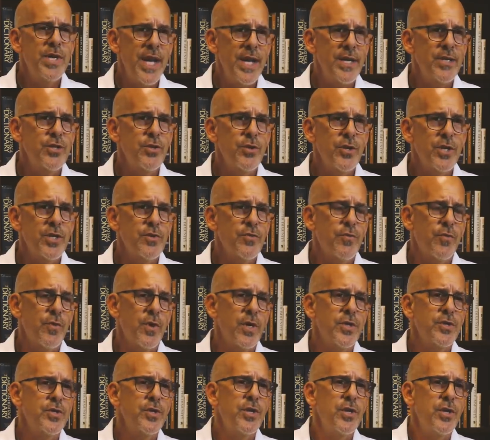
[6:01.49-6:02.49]
dangerous
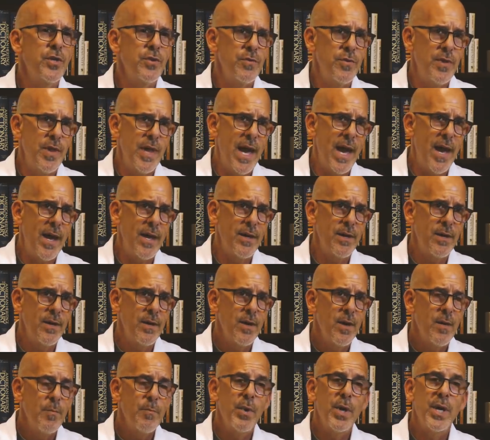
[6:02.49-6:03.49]
for us to do that,
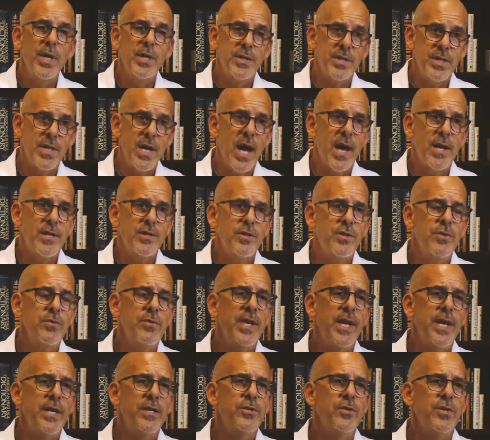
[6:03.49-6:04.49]
but it's not too
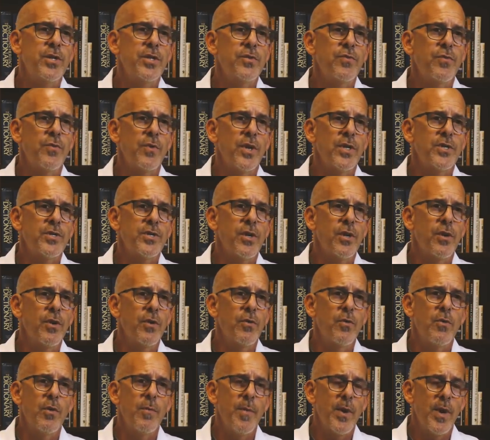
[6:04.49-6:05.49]
dangerous for us to
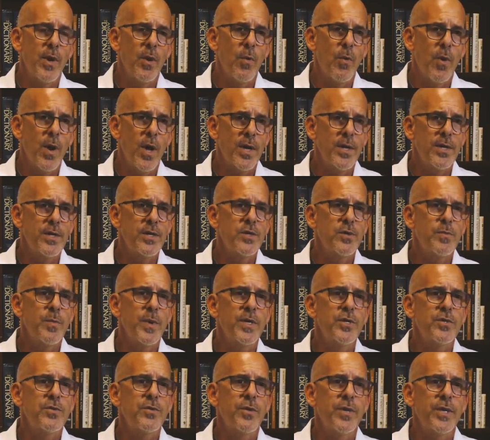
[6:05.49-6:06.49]
go to a marijuana
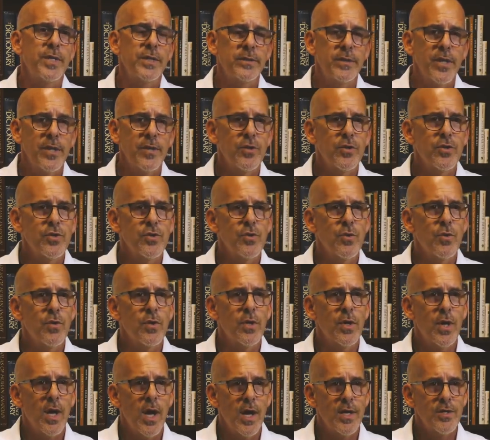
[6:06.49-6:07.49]
dispensary, a liquor
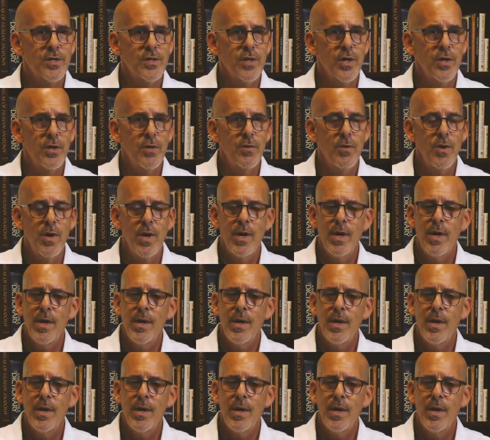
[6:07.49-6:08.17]
store, or Costco.